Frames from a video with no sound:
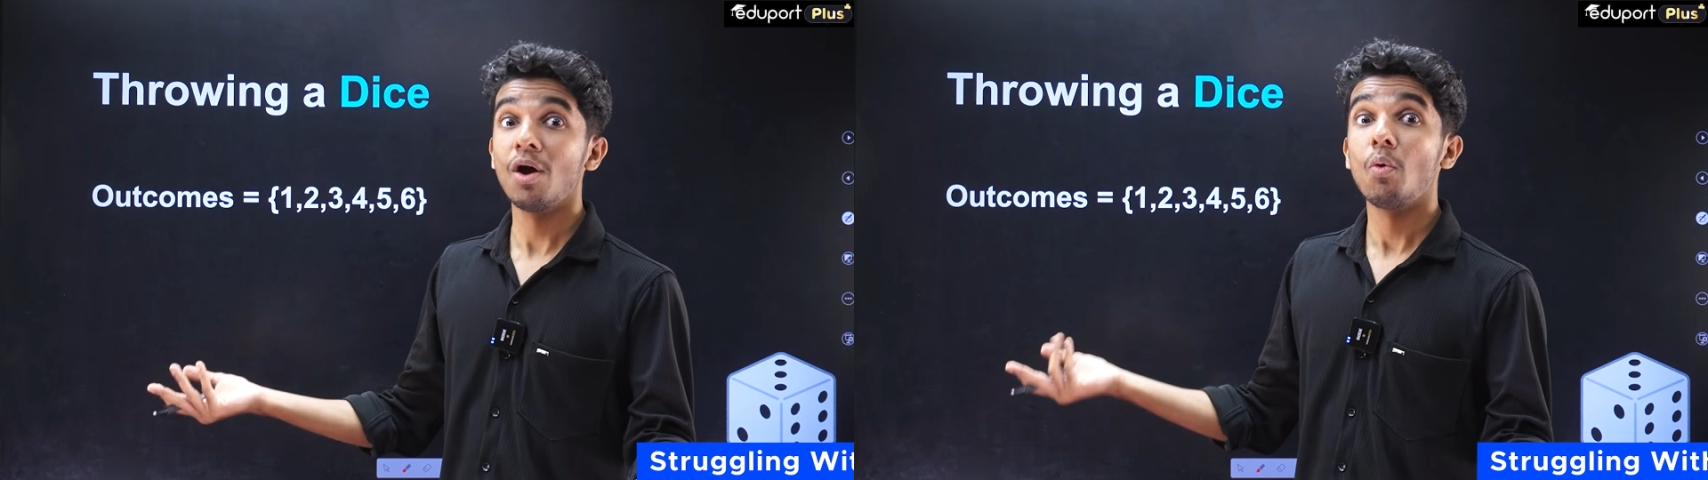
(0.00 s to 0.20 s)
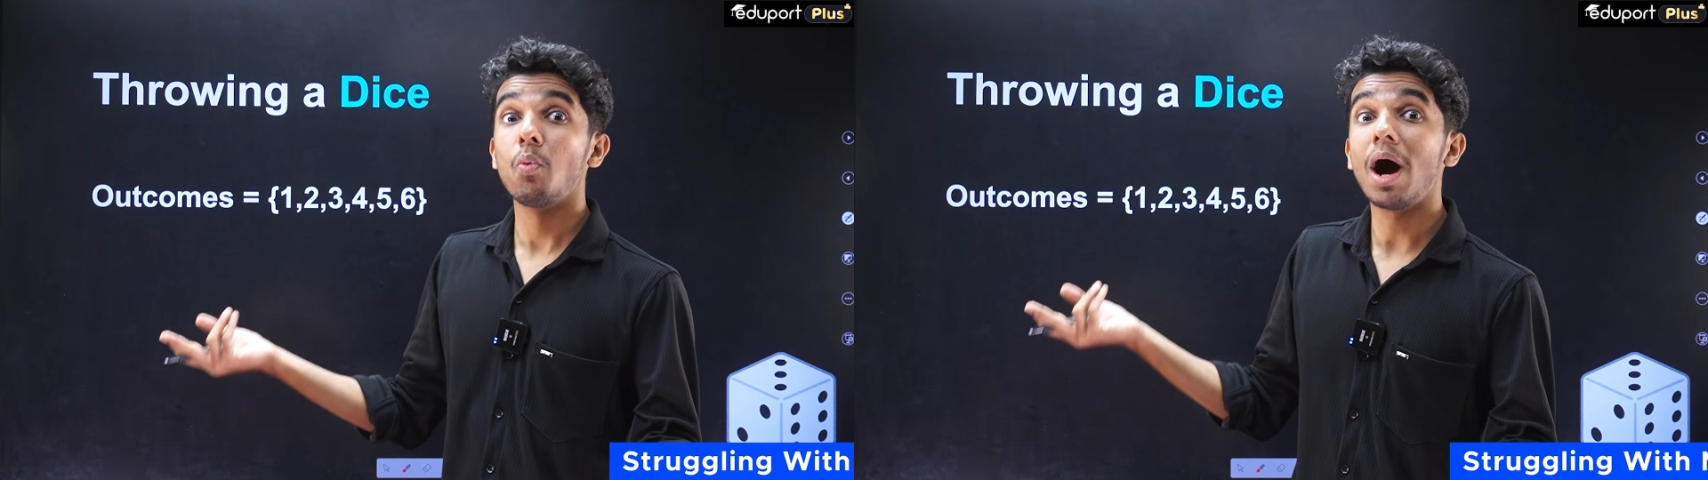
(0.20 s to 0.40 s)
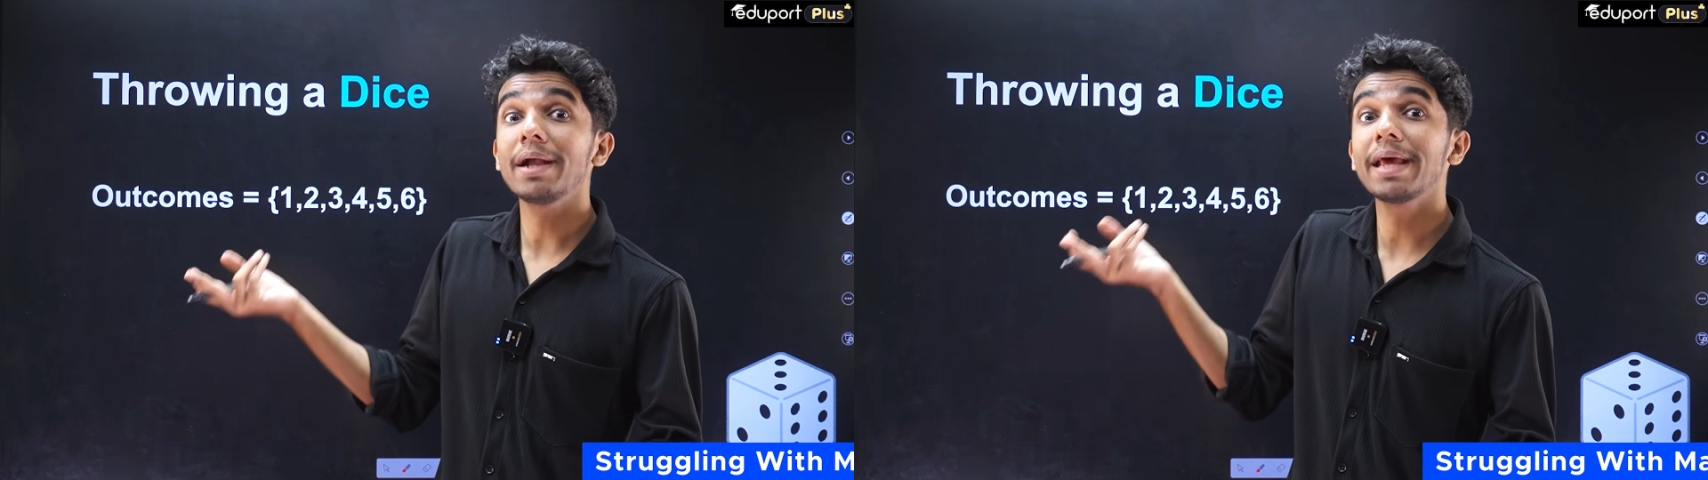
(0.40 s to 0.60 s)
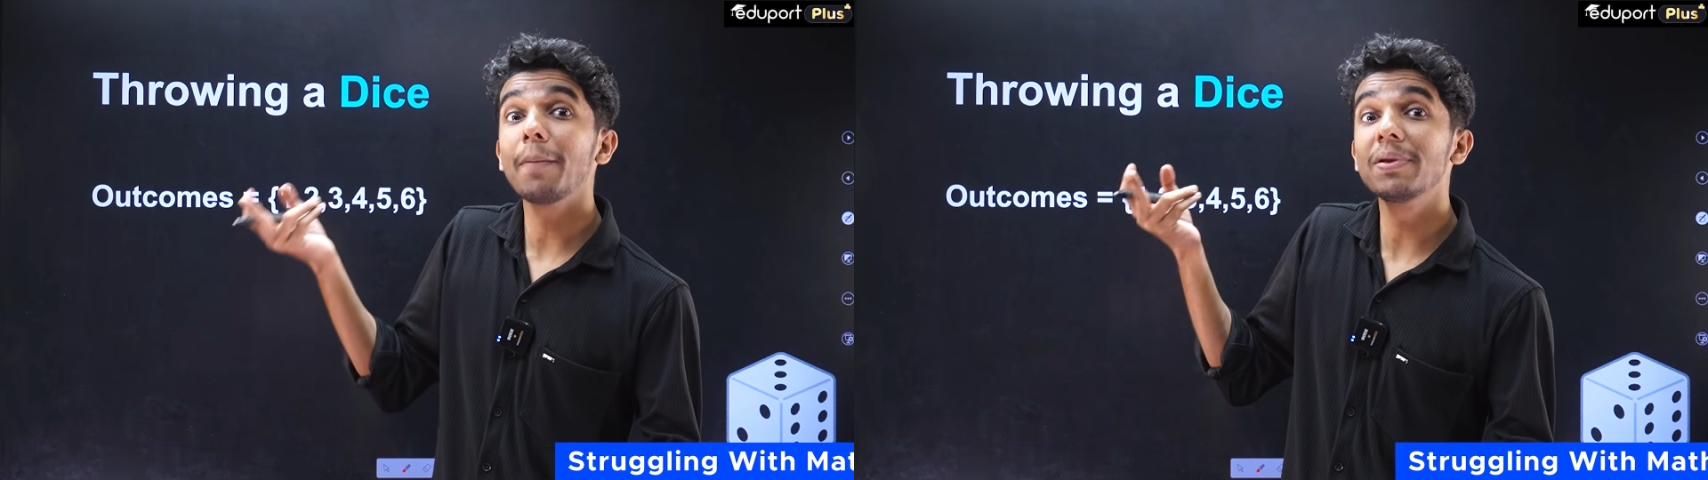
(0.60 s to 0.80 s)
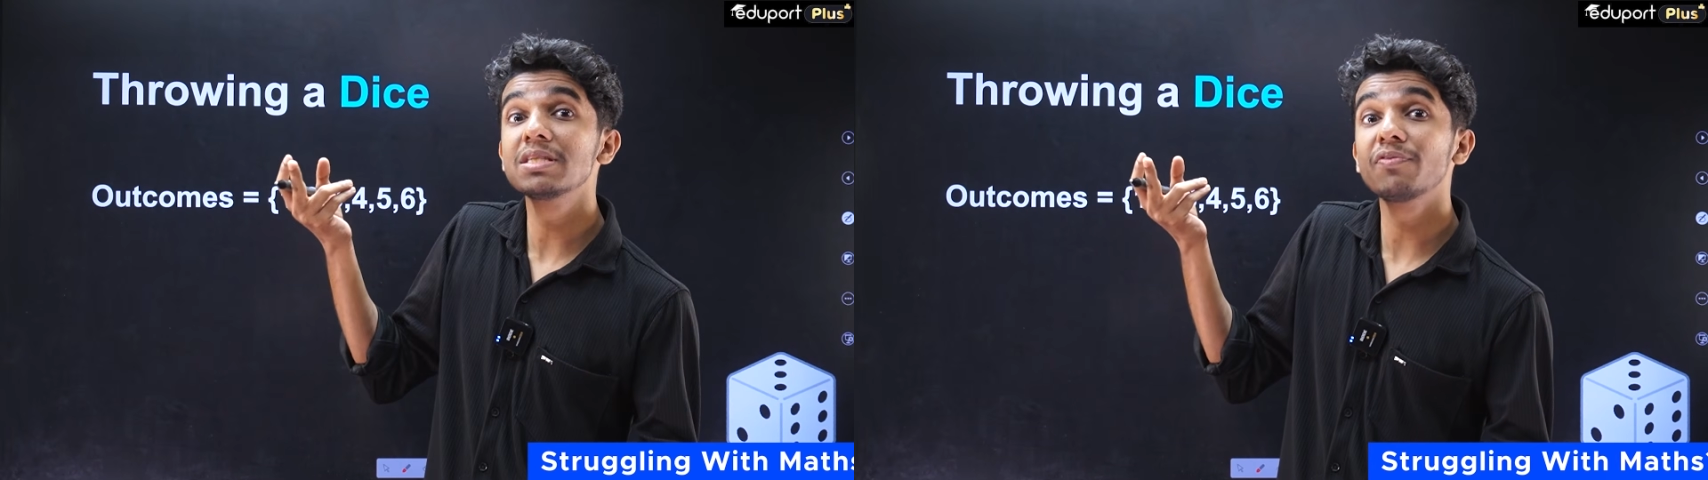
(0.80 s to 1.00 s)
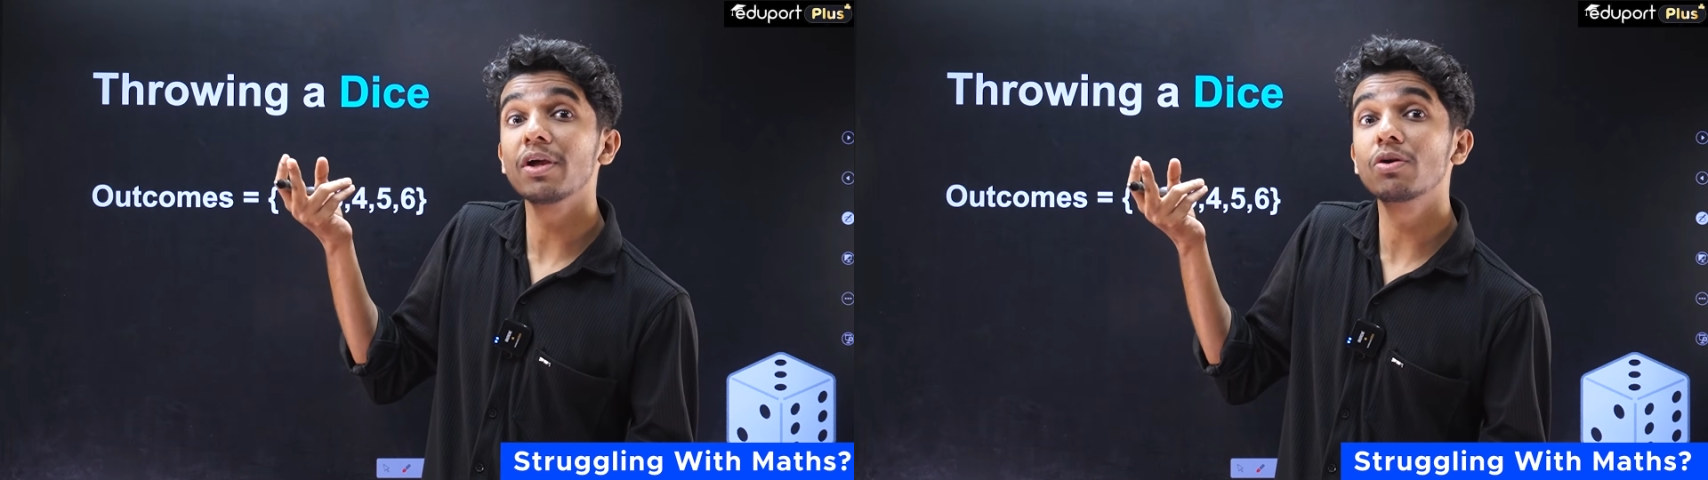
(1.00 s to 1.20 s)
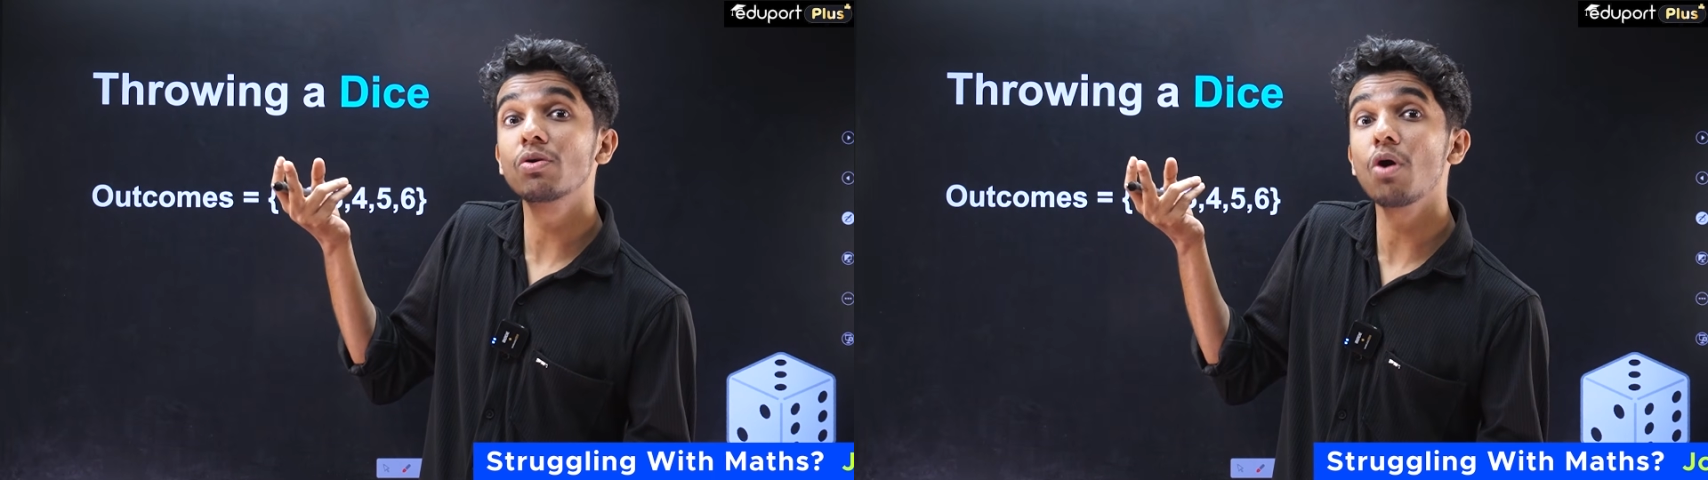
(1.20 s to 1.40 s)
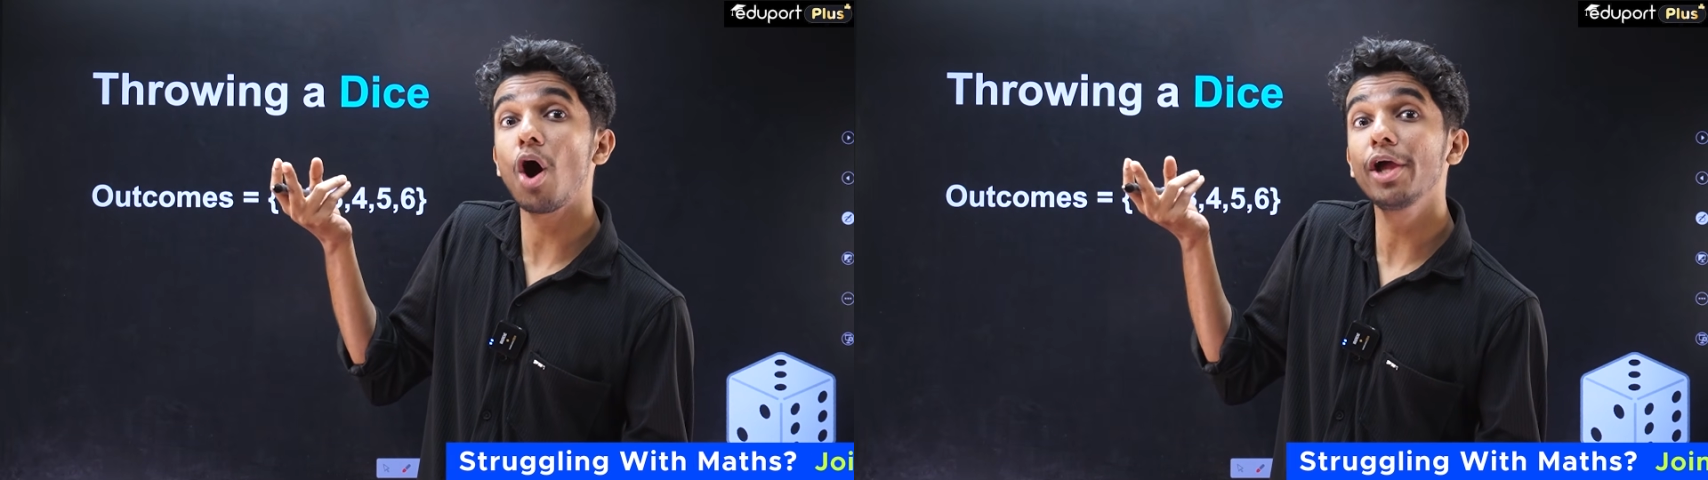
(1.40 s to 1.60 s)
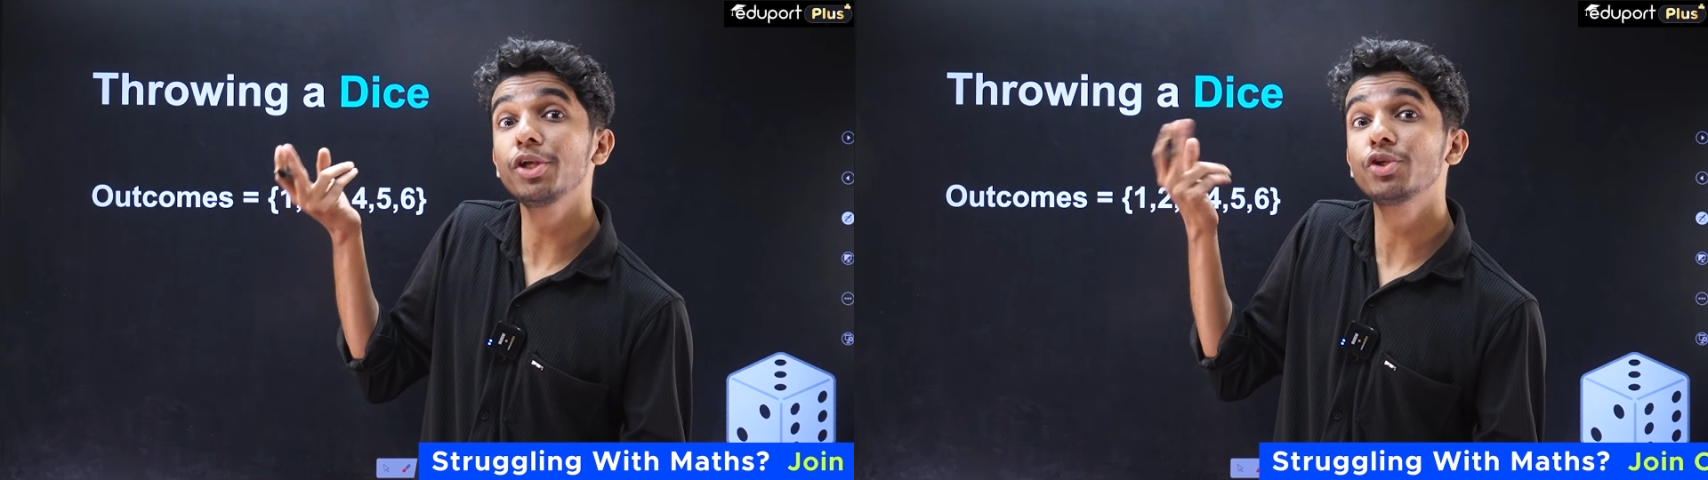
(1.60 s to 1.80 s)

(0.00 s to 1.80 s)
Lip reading: What happens if I coin